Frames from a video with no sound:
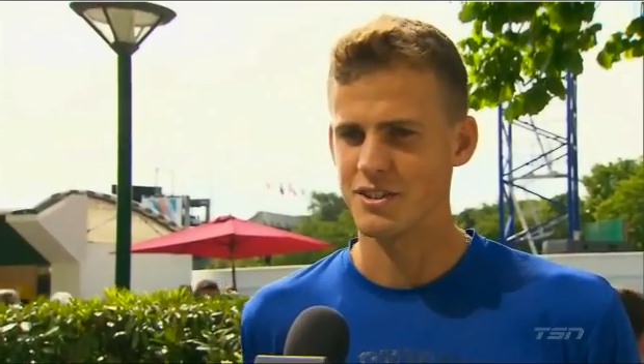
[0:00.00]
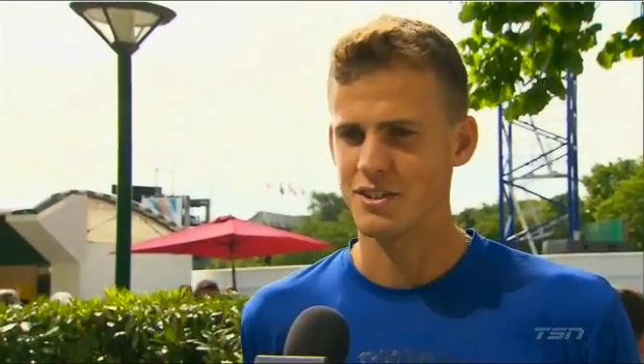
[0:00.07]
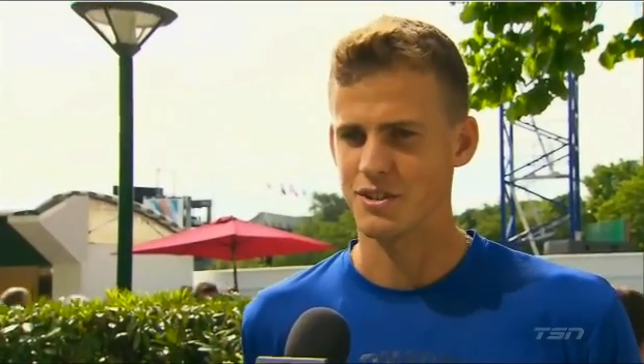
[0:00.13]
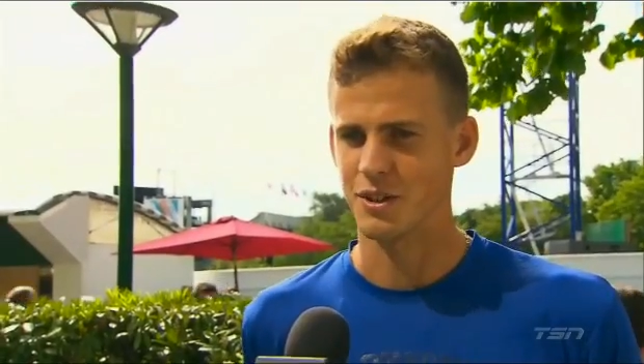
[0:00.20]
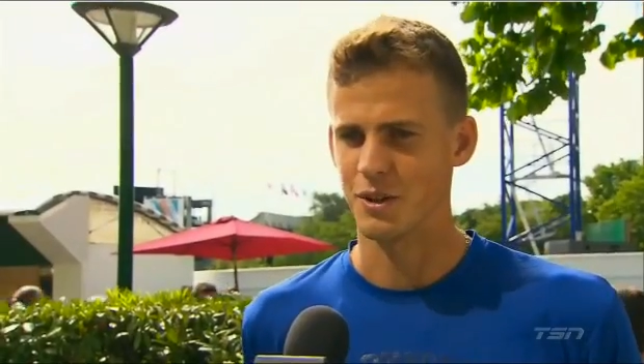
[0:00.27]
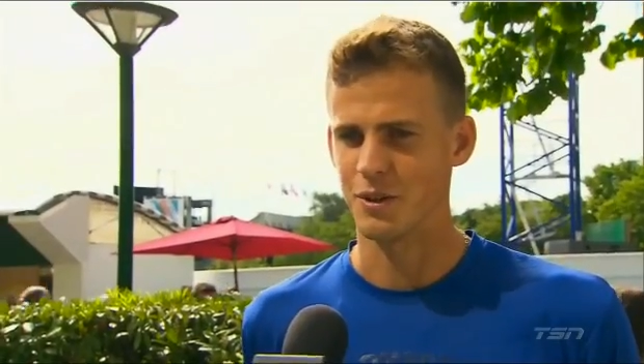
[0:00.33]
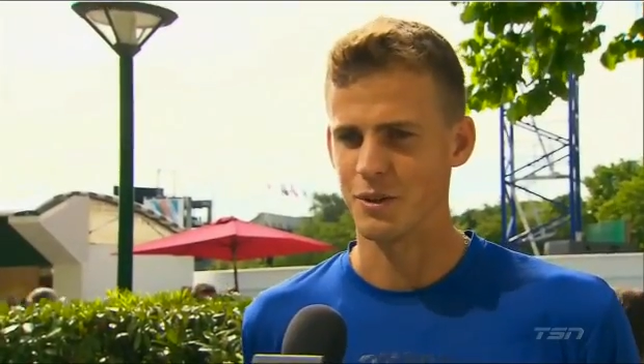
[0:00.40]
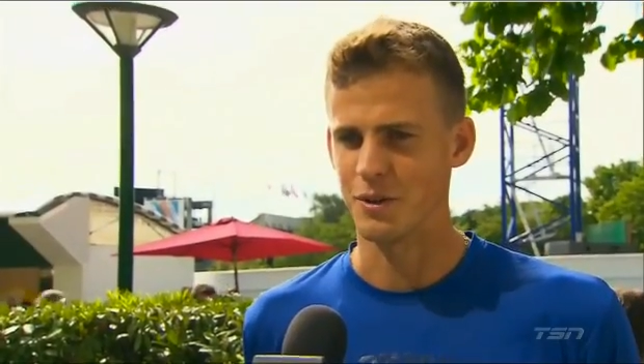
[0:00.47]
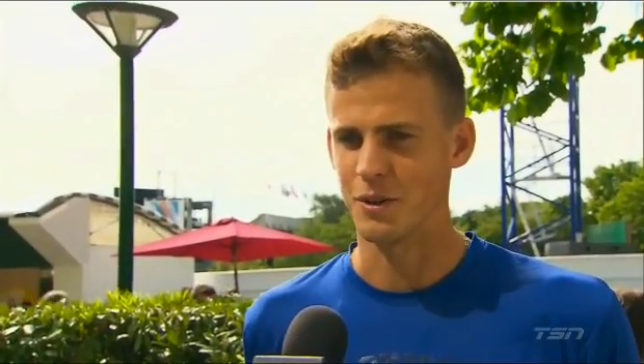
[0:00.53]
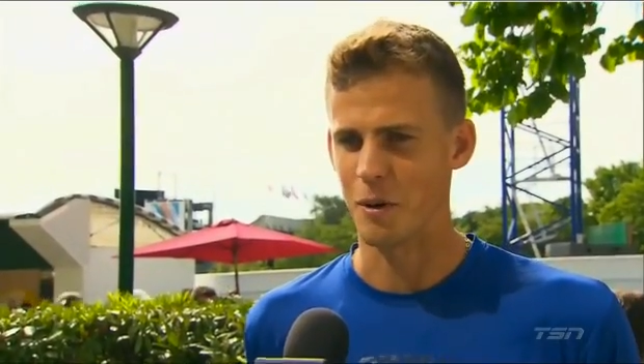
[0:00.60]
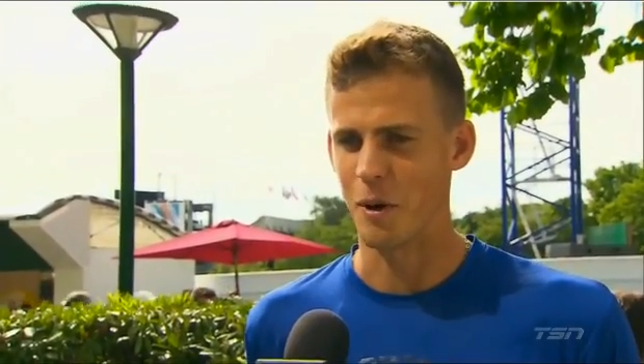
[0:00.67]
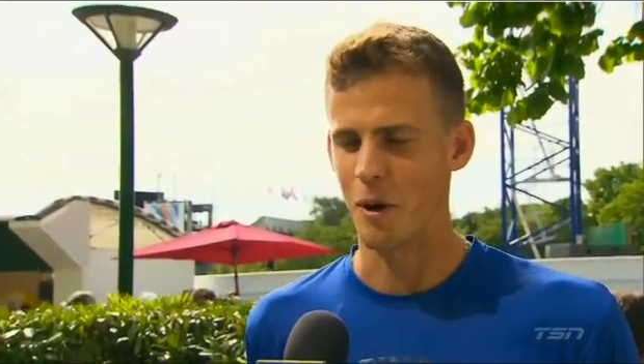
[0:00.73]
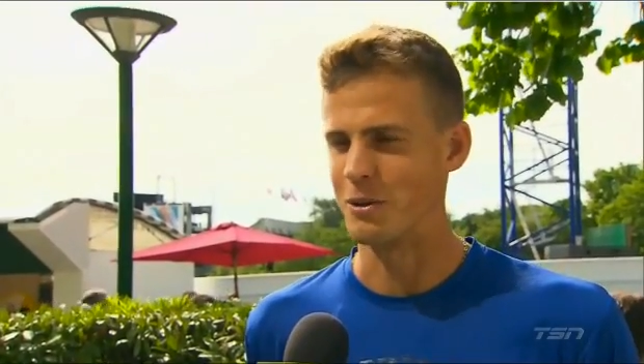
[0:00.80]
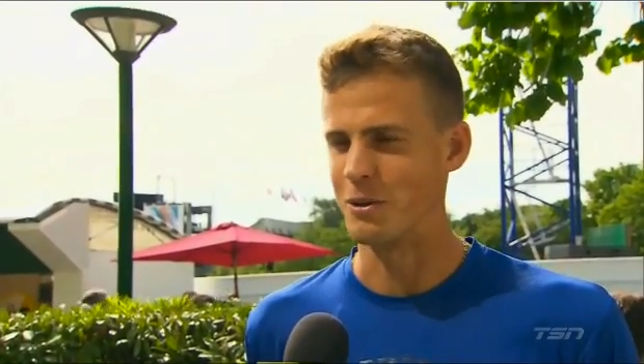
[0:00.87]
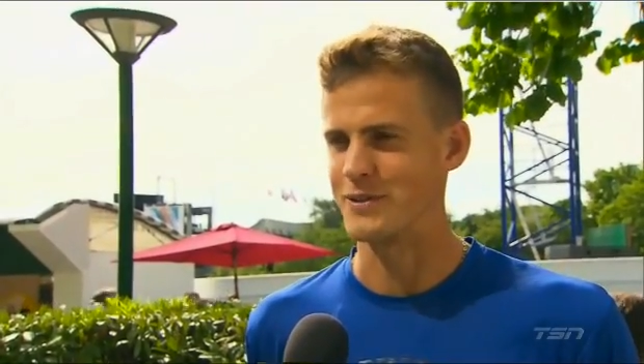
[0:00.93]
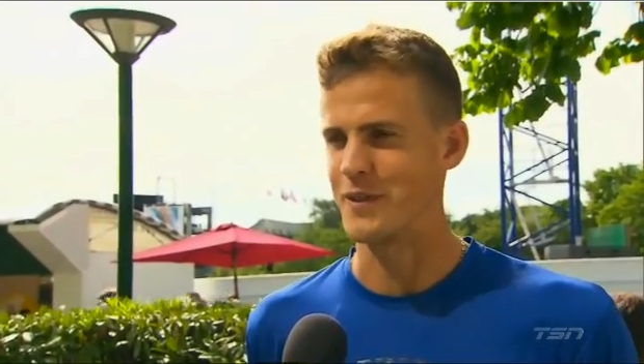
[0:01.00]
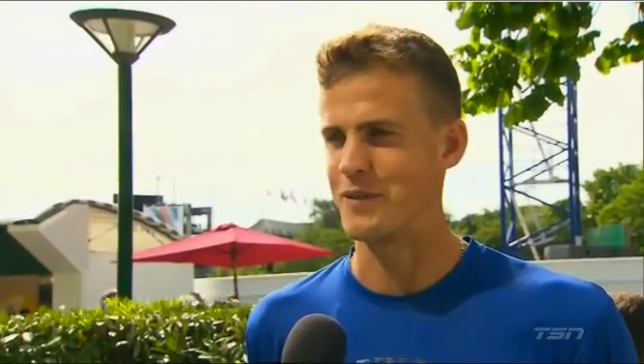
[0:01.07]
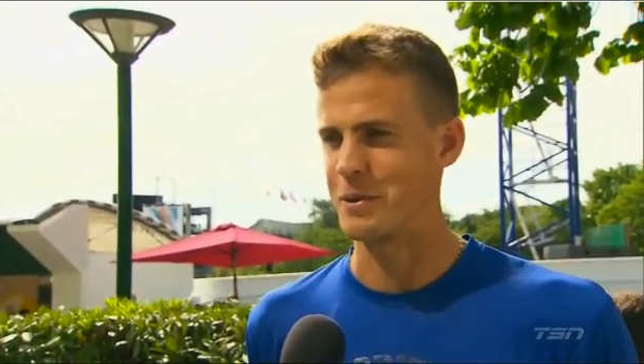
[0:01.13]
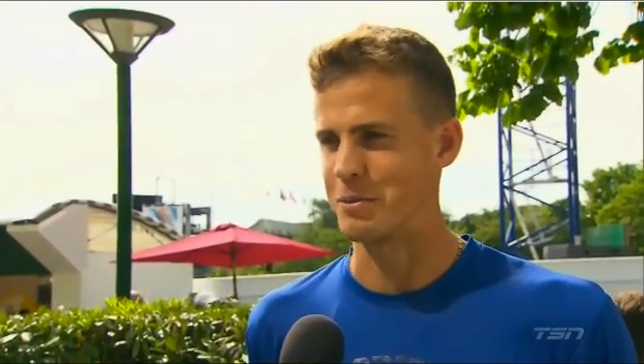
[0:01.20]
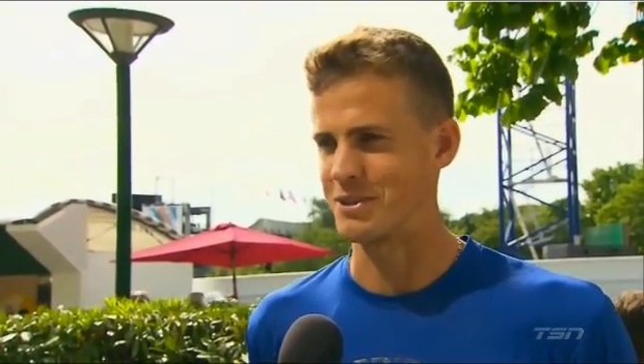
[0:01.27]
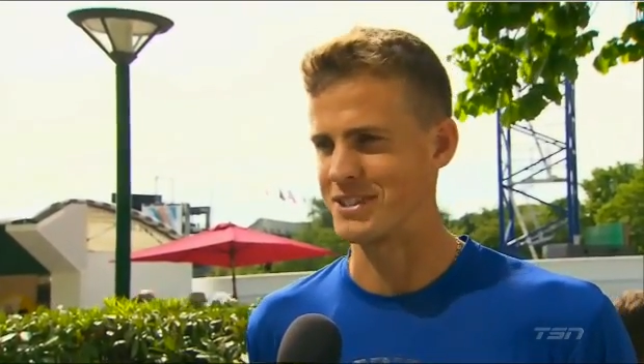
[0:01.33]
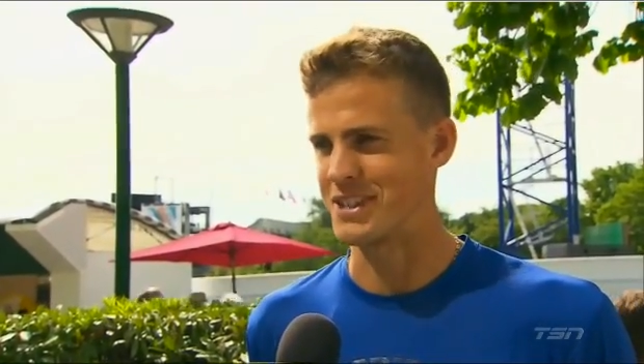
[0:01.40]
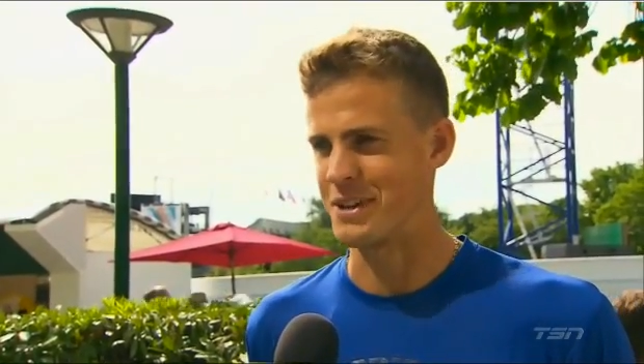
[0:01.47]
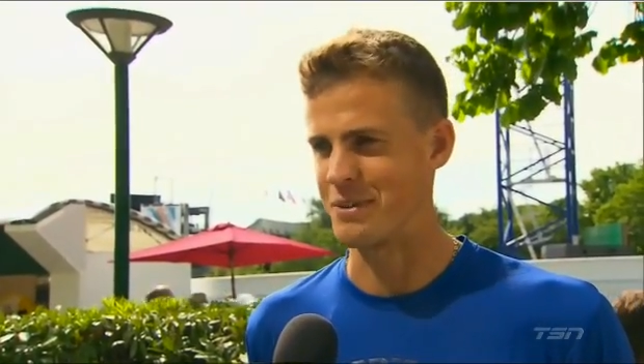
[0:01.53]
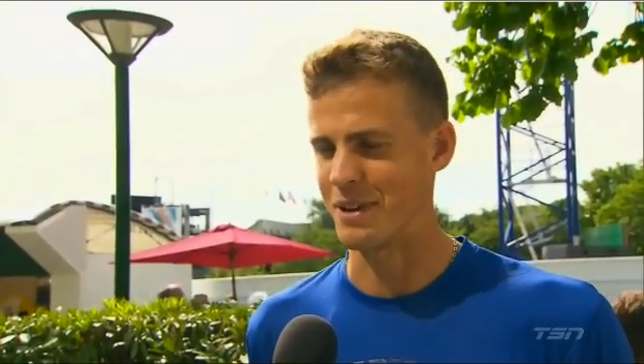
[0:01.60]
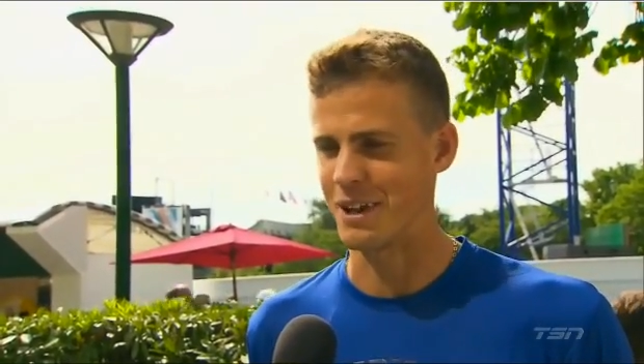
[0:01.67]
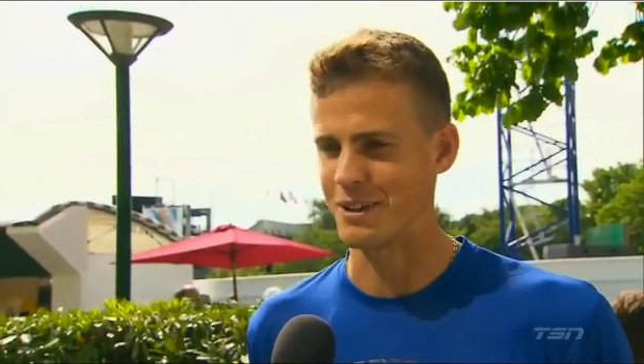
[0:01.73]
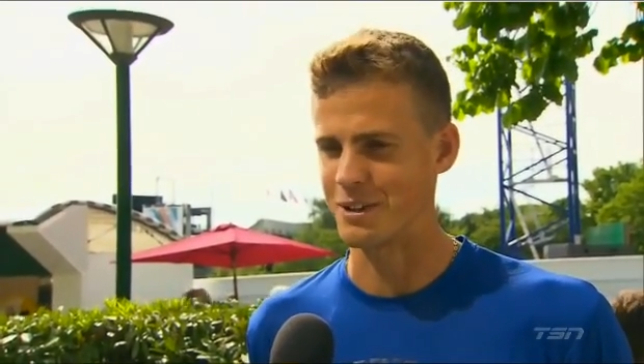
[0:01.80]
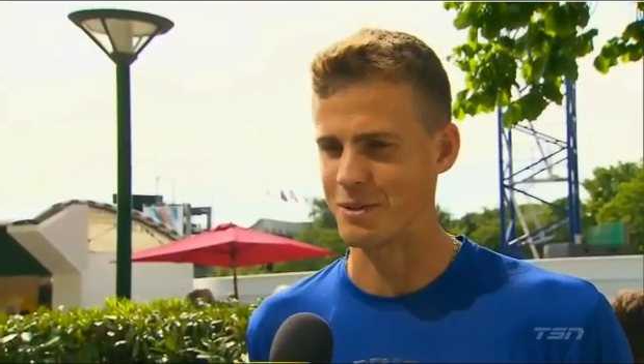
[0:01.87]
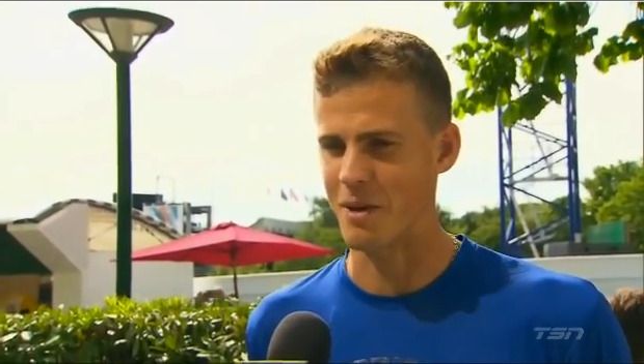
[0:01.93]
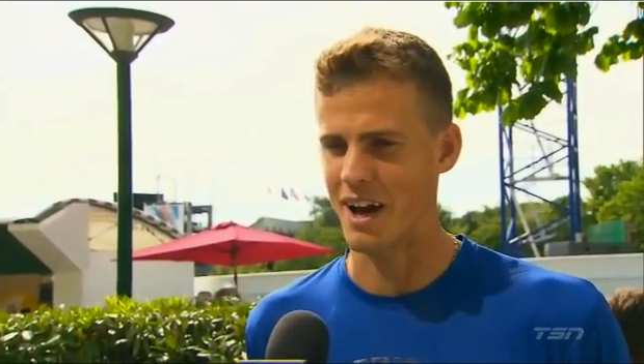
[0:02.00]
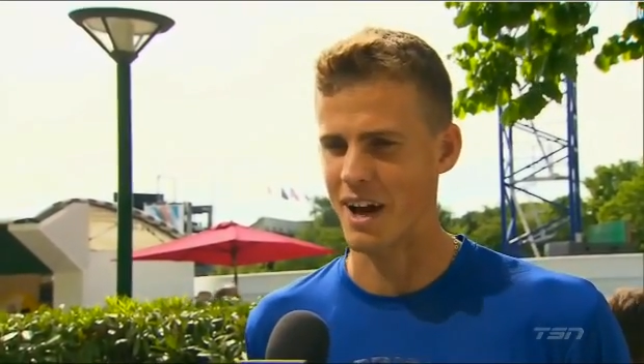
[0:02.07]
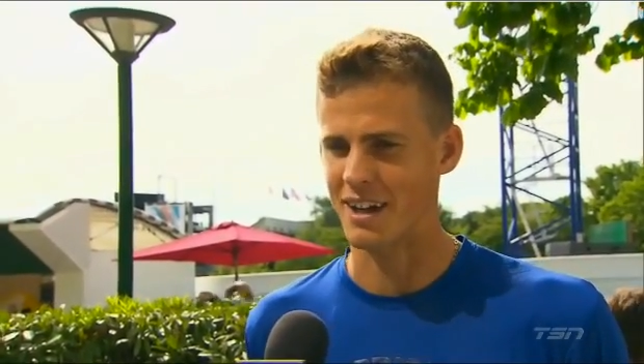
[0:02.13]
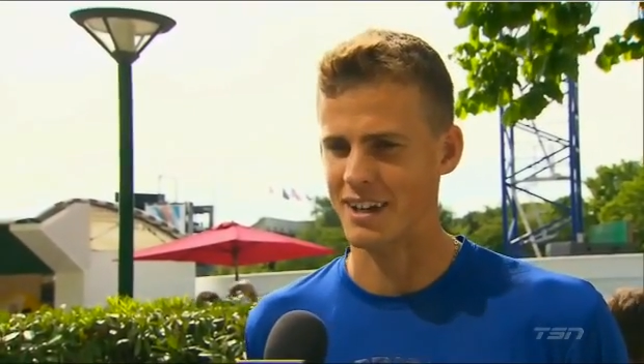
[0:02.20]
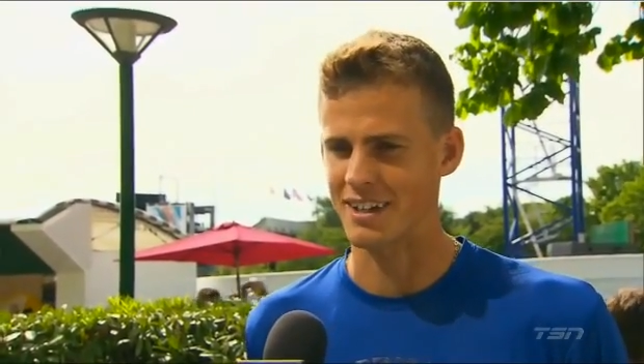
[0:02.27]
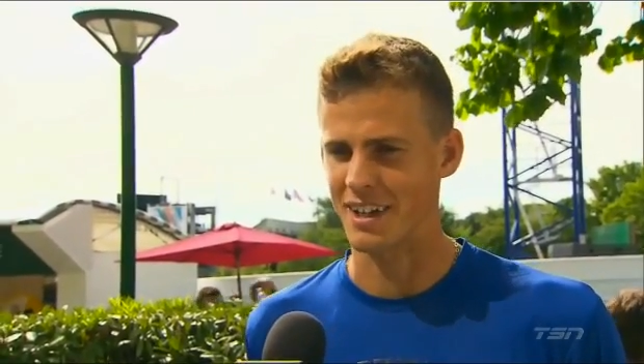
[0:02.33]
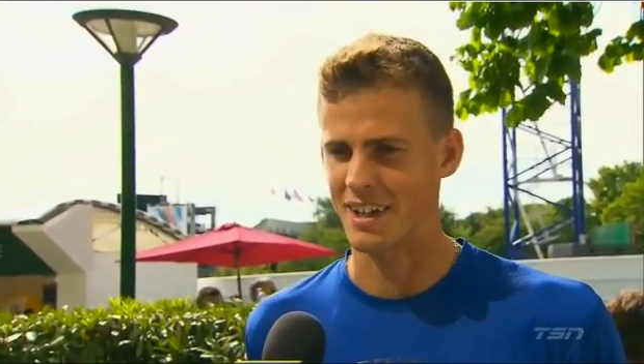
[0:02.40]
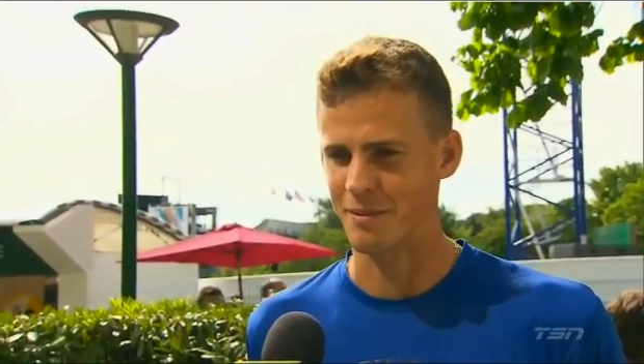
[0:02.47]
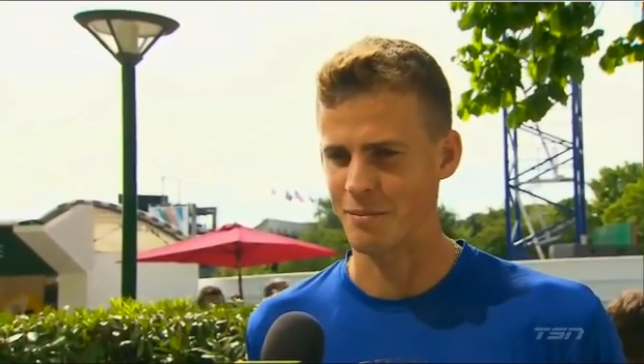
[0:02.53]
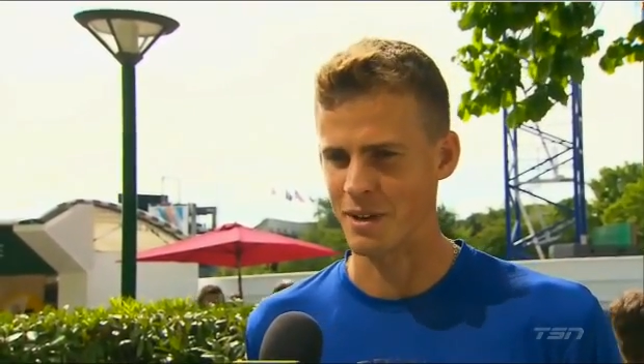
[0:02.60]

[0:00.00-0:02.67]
Almost 50% when I look back at